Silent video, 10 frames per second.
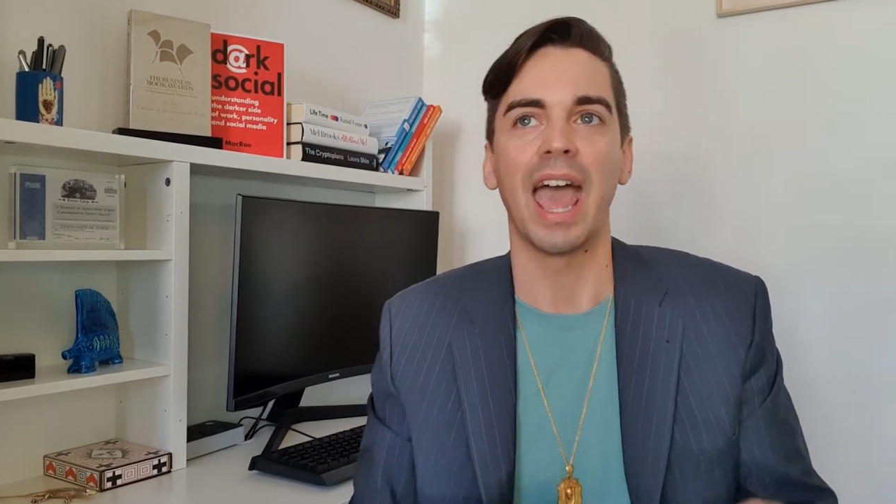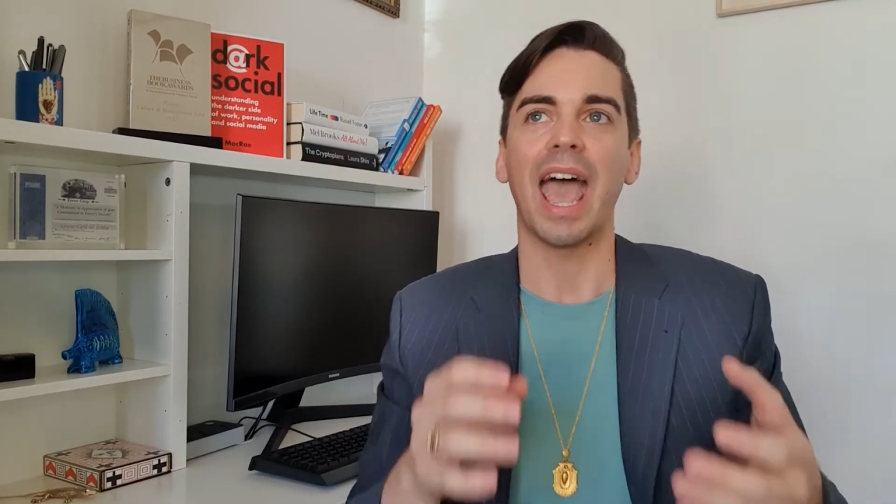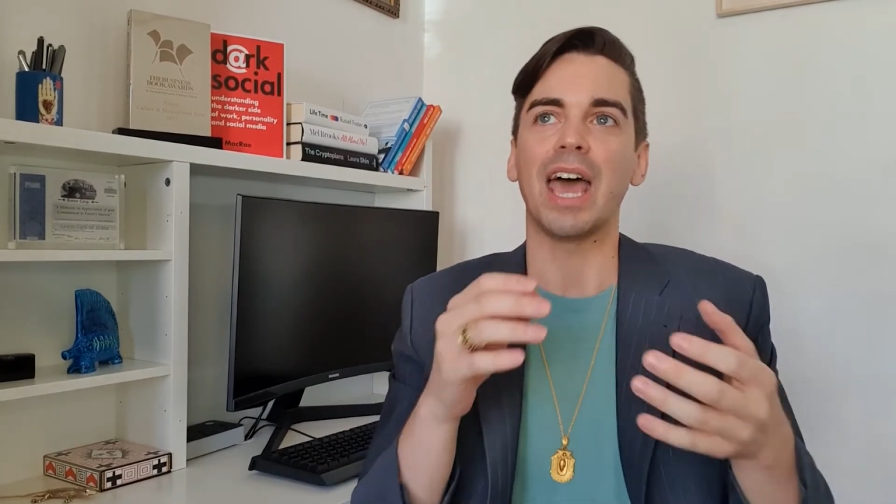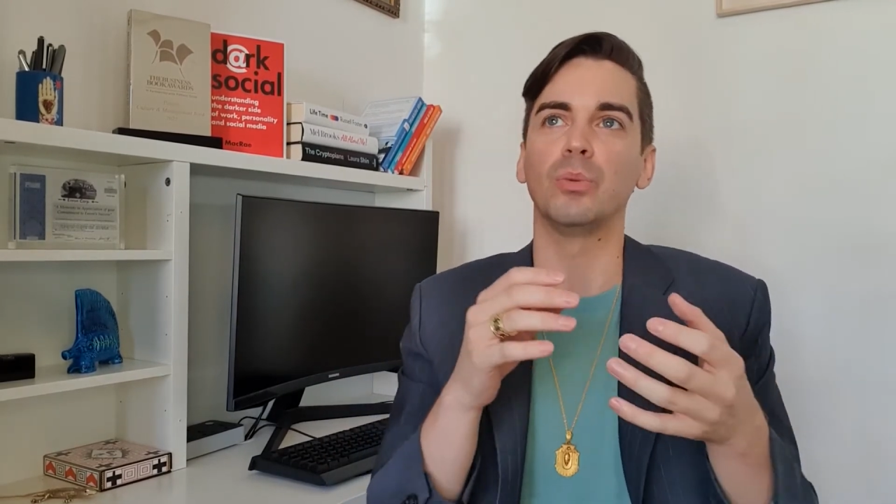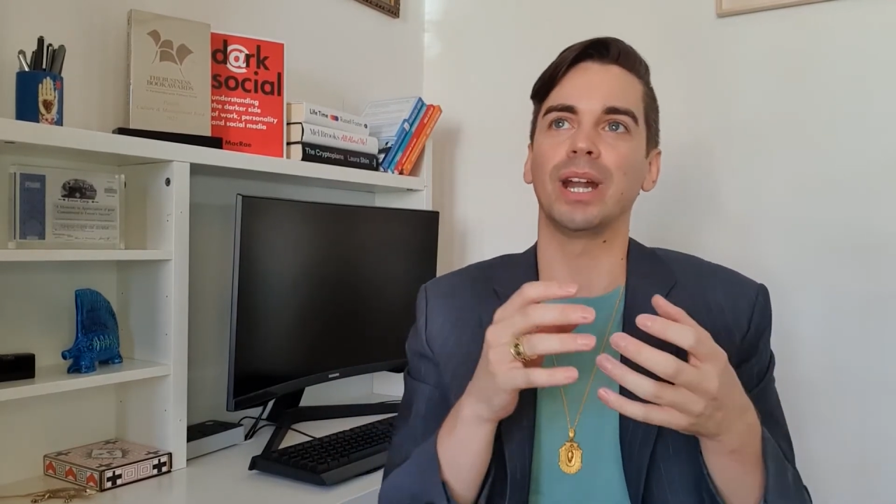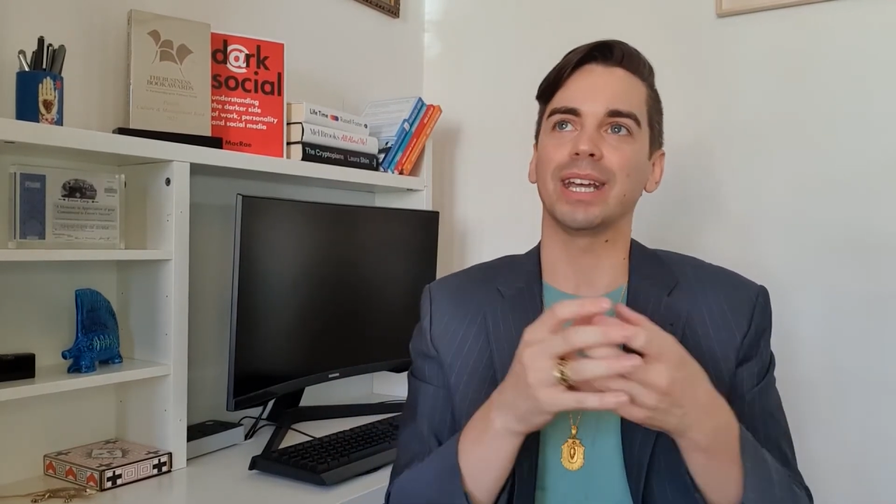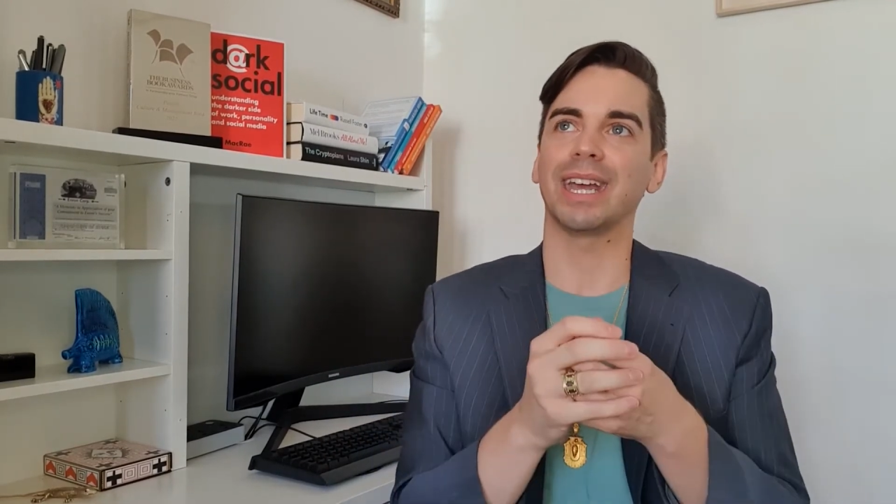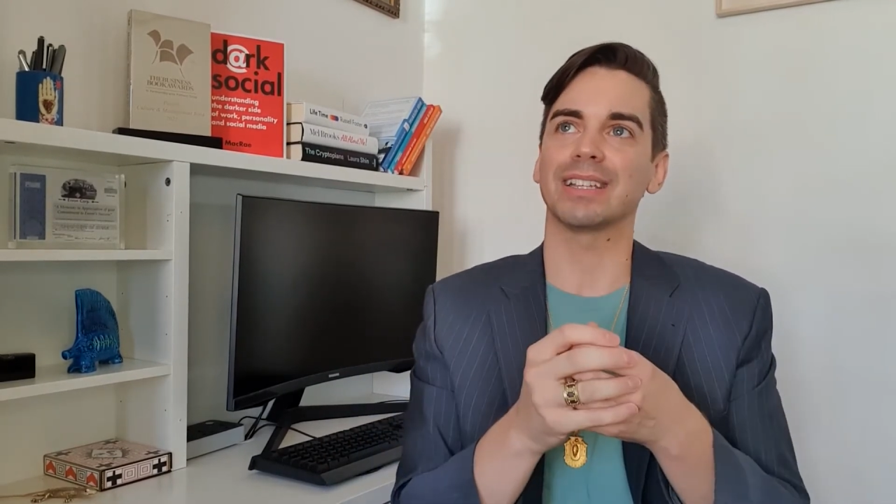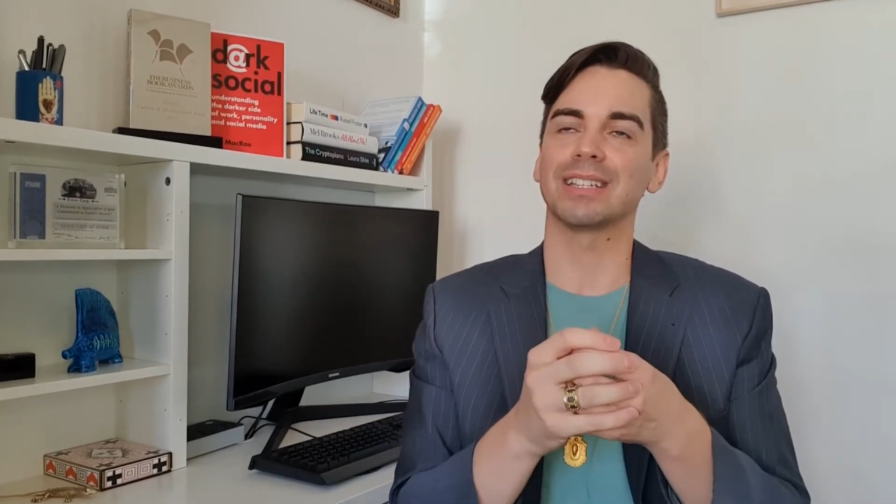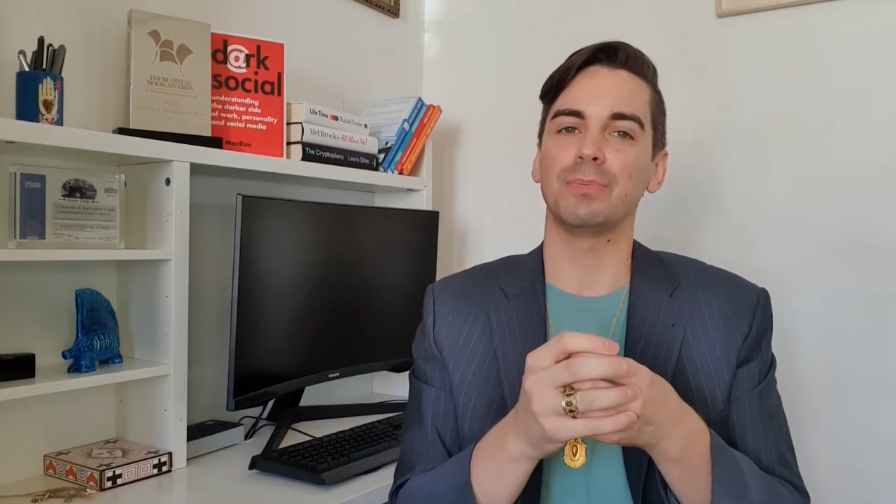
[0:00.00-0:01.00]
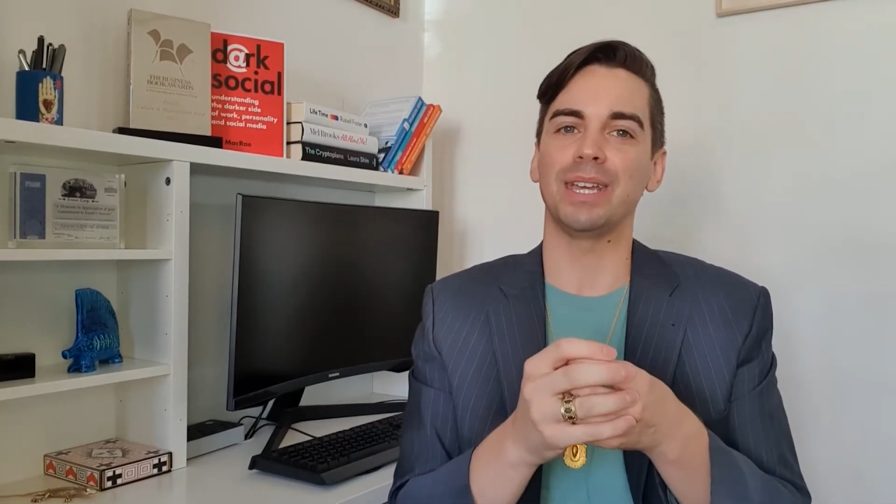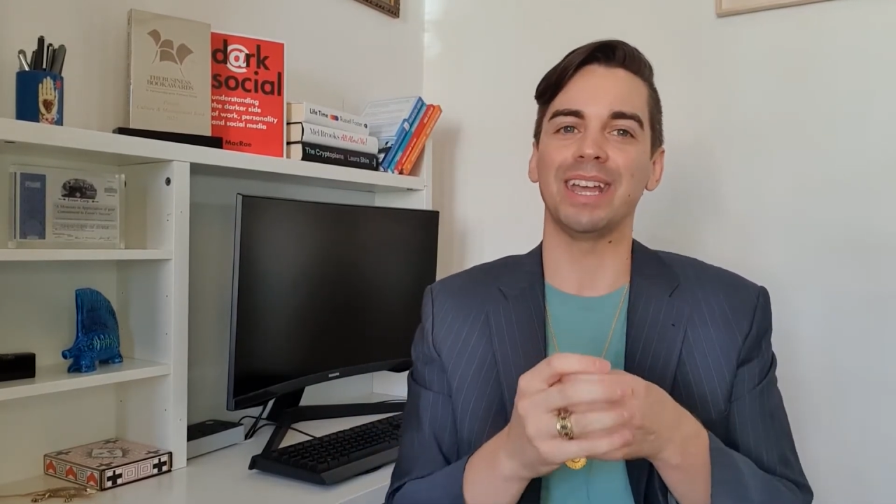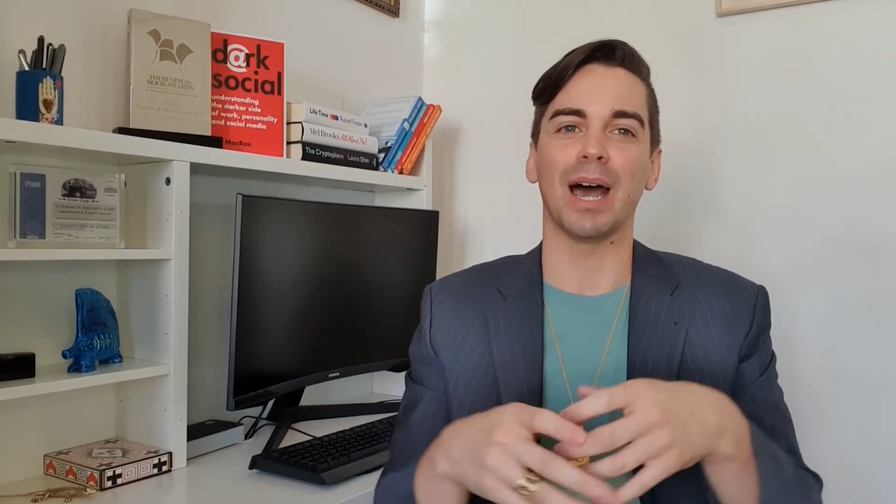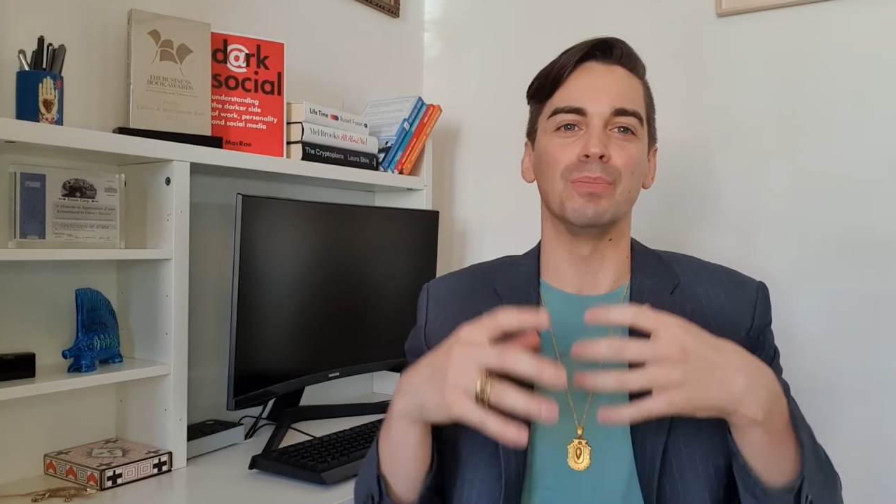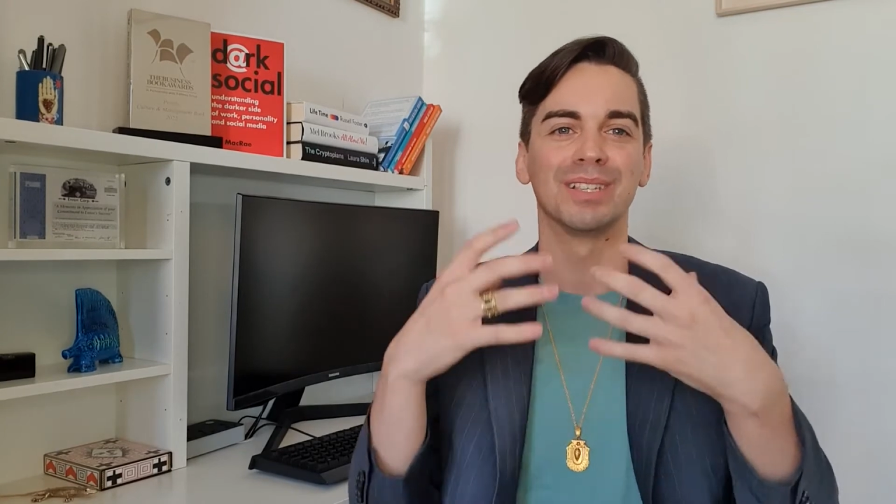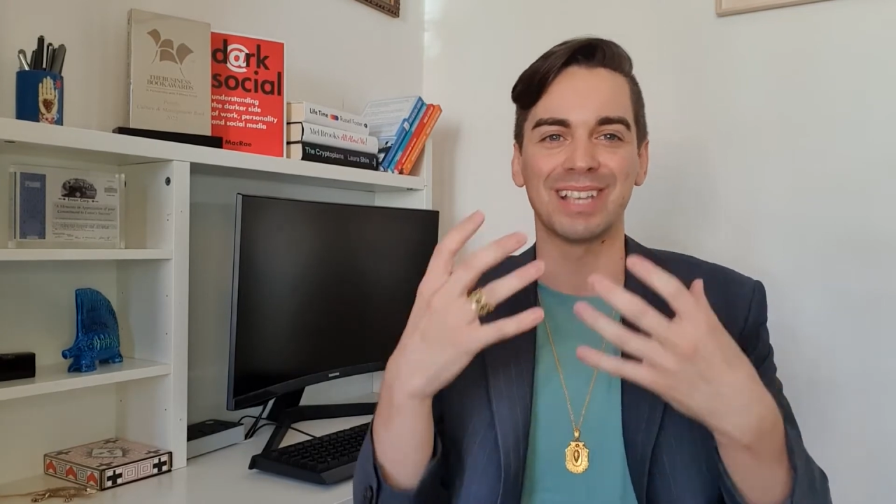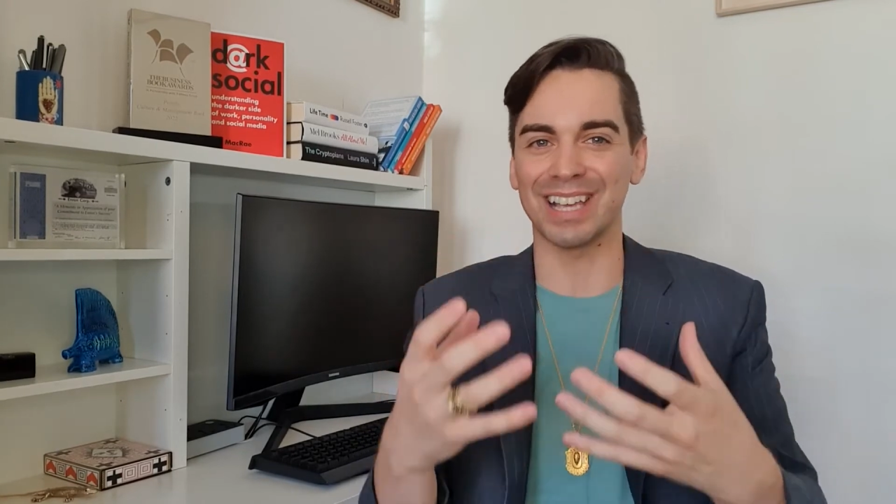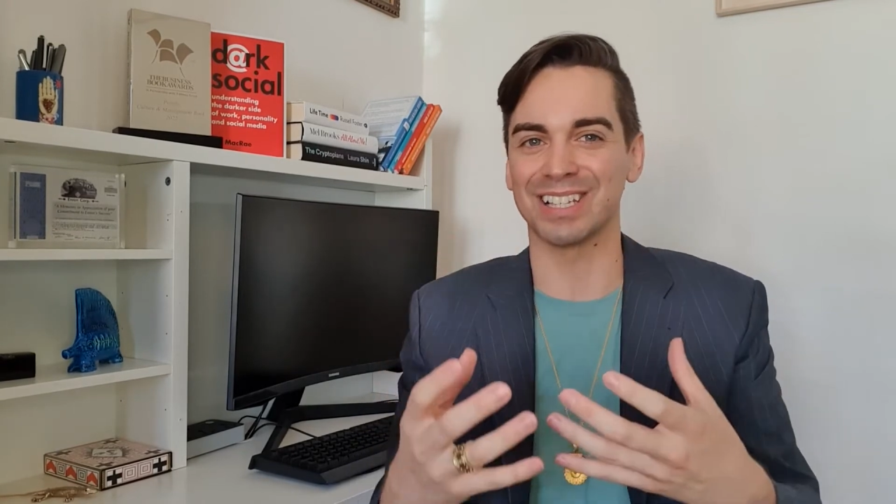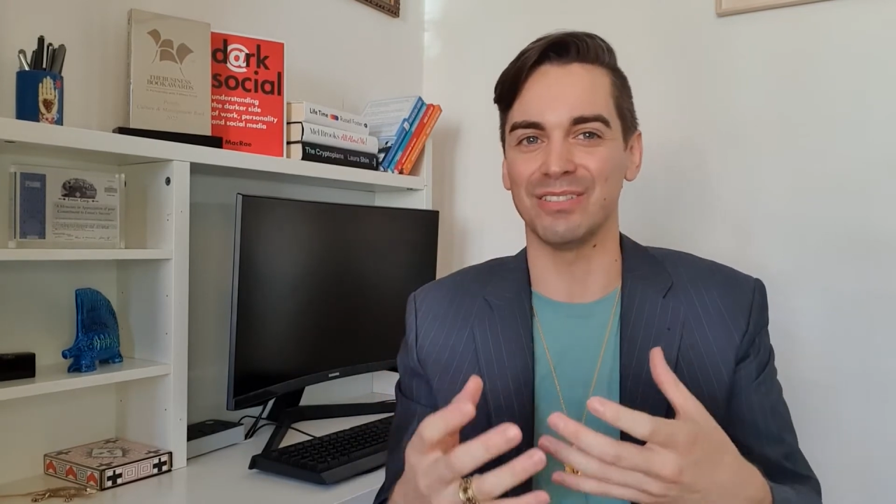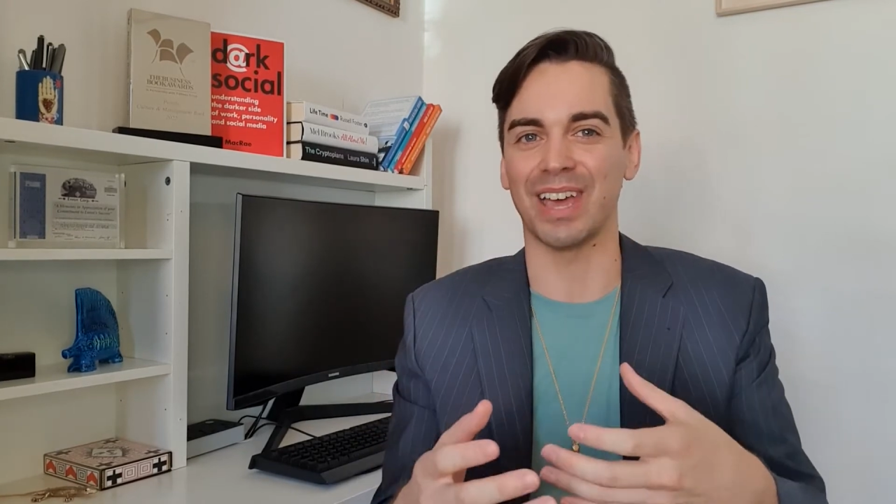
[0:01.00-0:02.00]
And when it gets to be
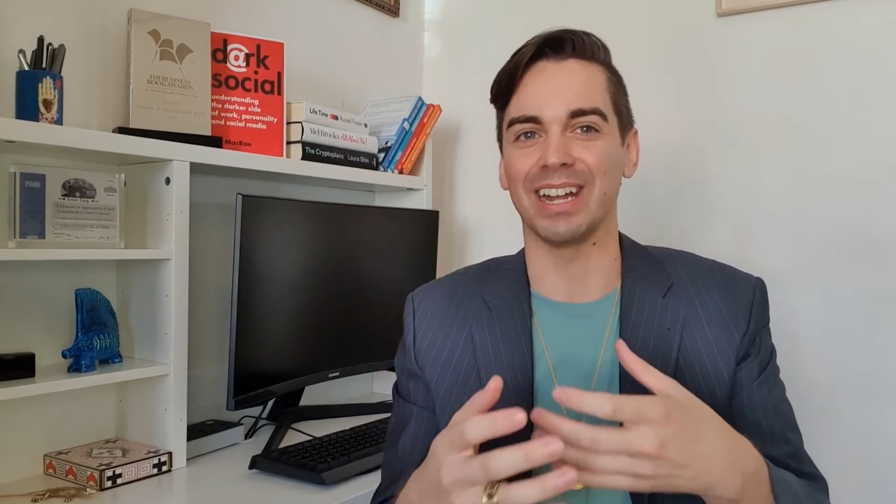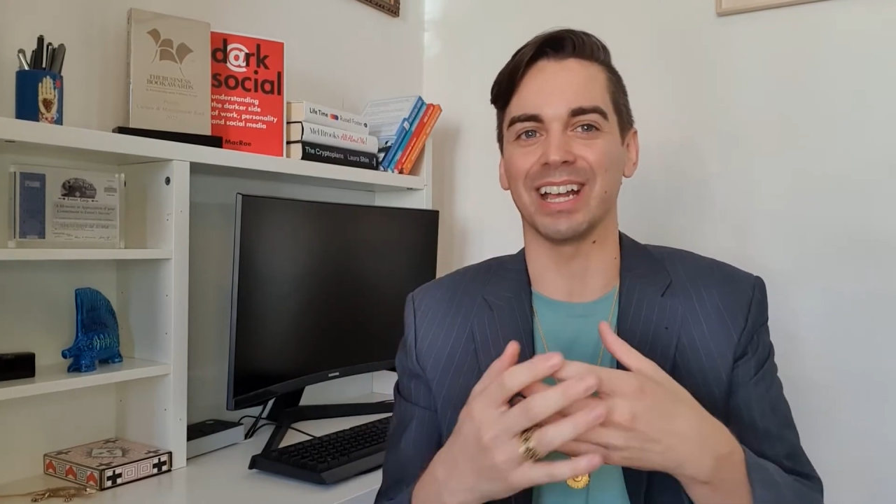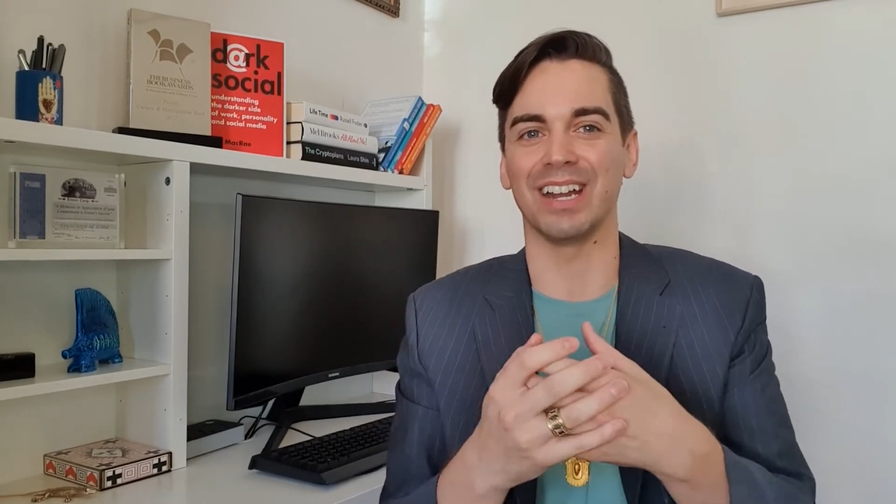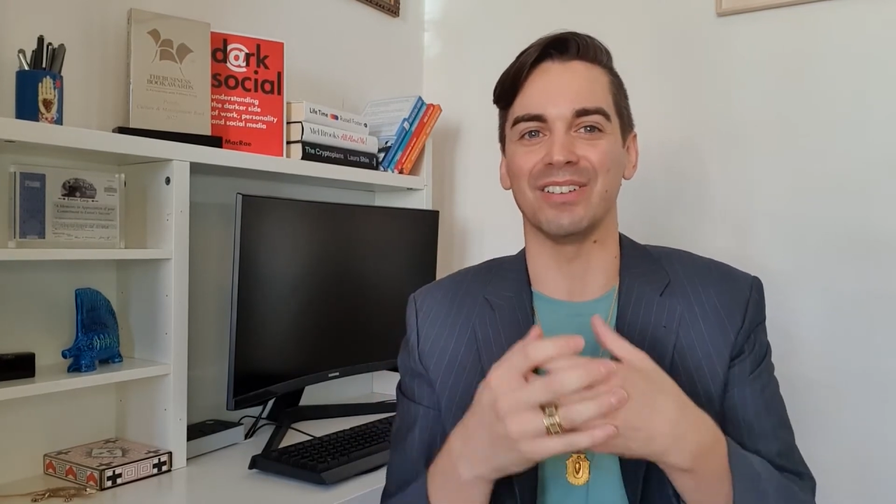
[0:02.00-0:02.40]
obsessive and kind of